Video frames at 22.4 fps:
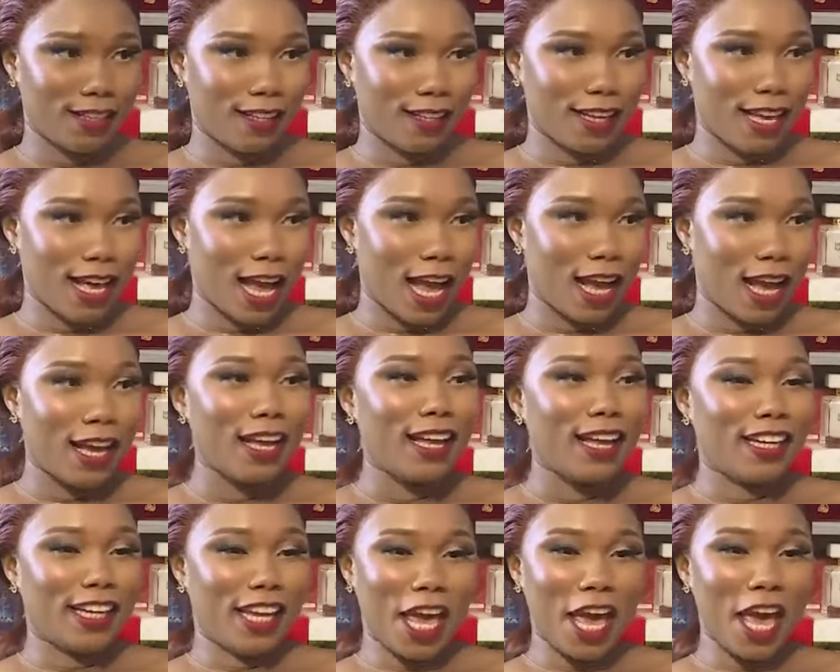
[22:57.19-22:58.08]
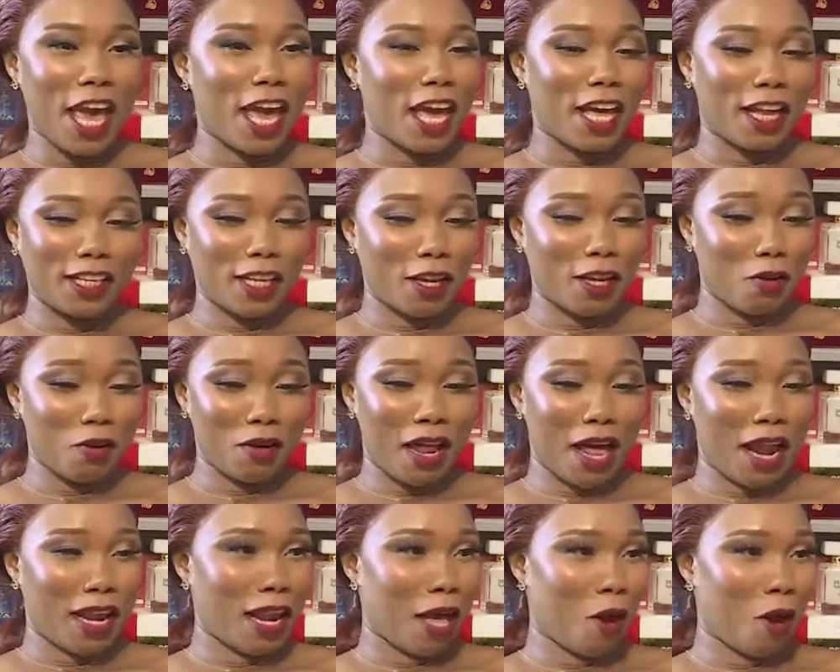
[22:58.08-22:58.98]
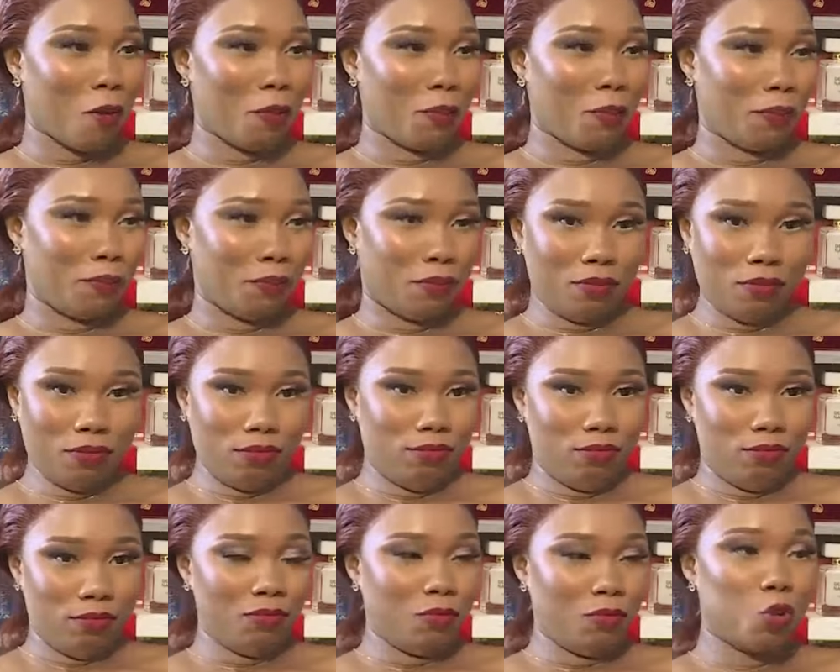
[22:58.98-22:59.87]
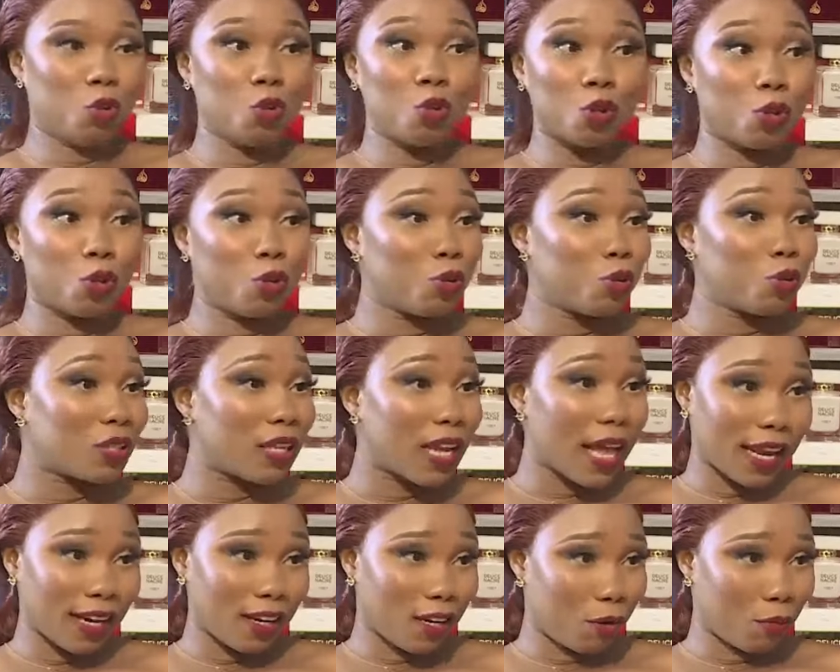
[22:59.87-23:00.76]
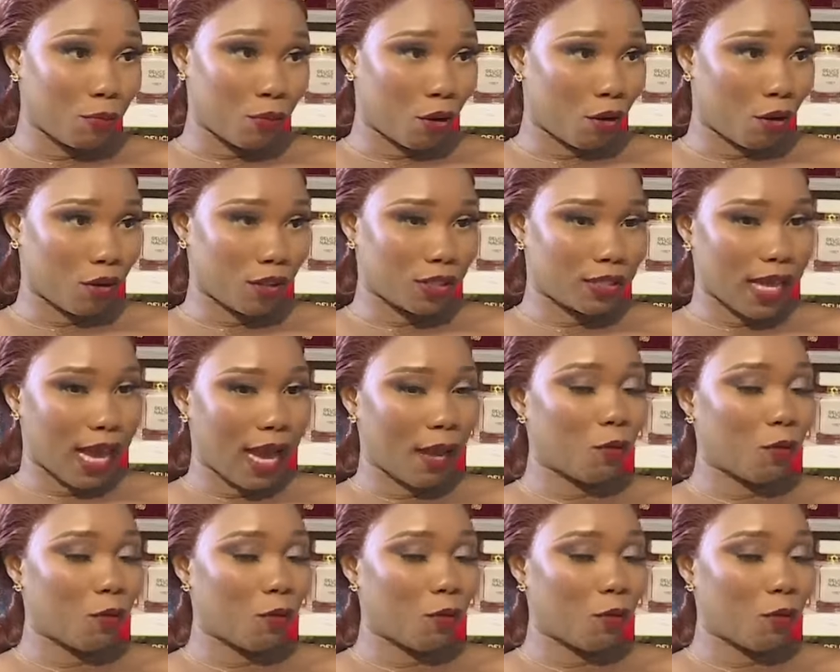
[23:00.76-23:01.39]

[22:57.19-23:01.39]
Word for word: Mm. There, they don't allow you to lose lightning products.